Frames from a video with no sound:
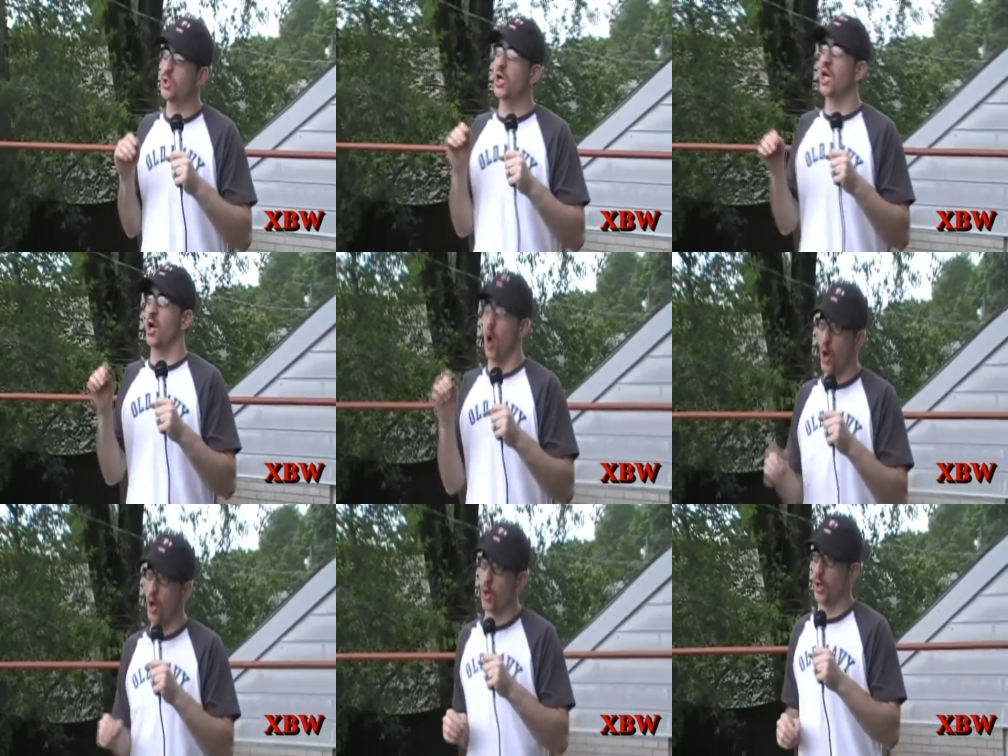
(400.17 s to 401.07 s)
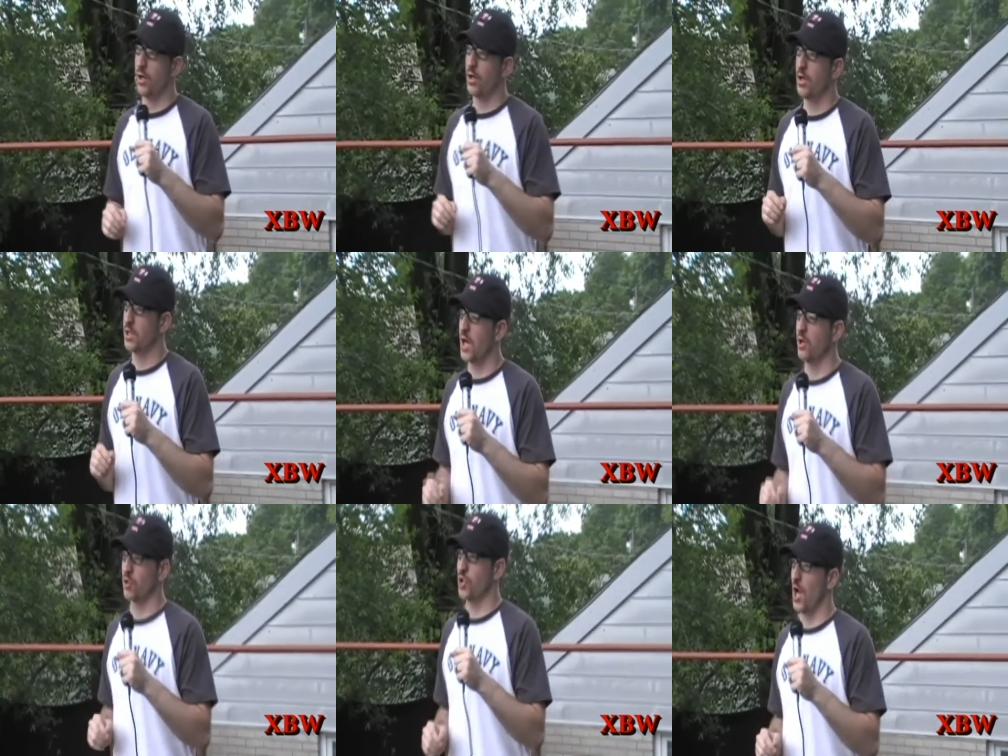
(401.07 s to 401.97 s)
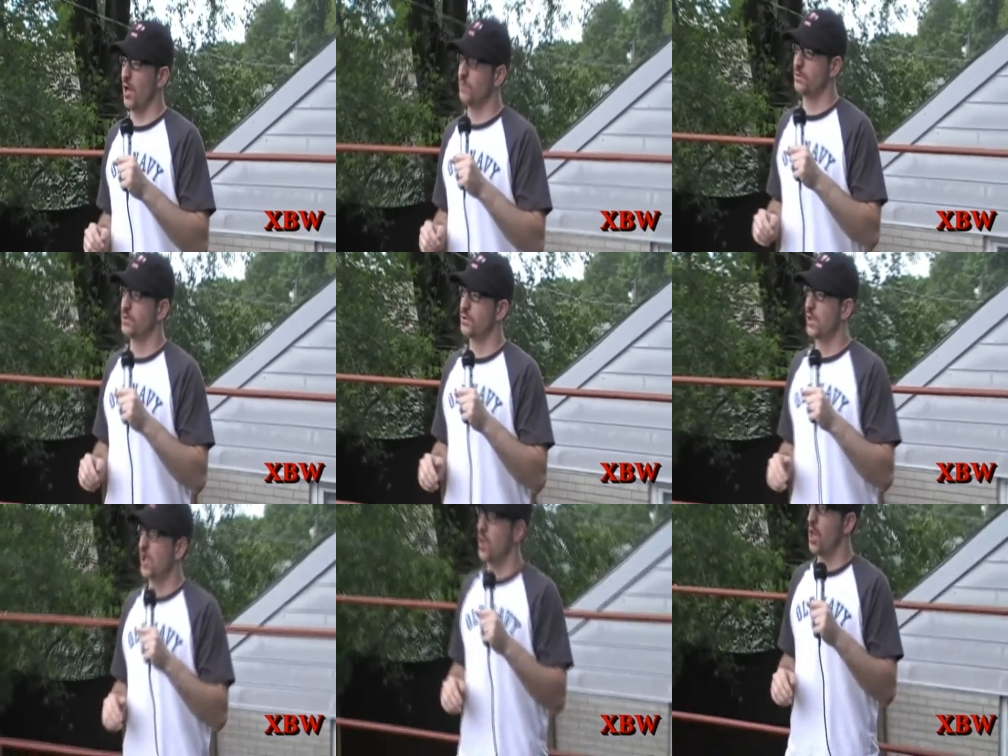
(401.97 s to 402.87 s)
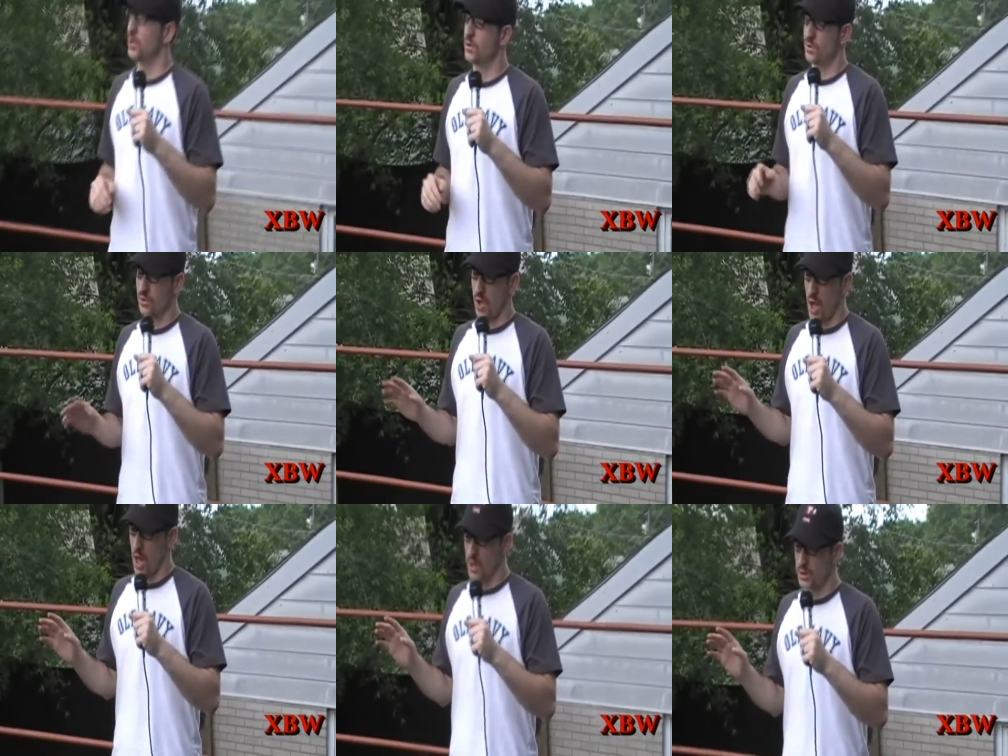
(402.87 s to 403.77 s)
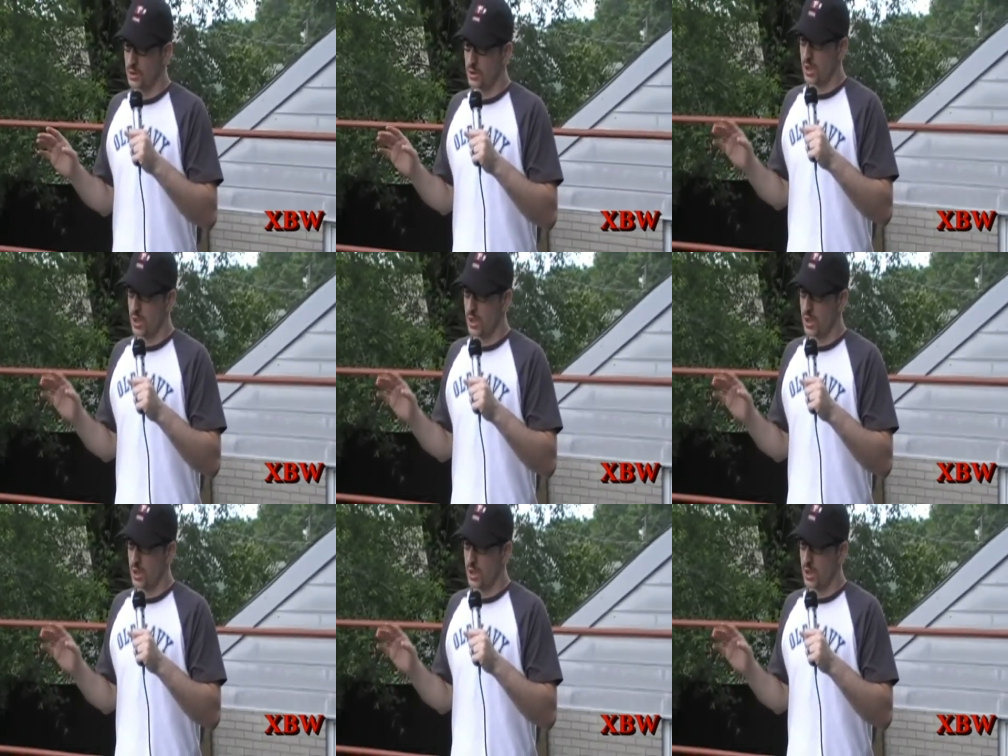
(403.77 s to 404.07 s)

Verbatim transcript: you gotta earn a title shot. Where is Max? Where is Max?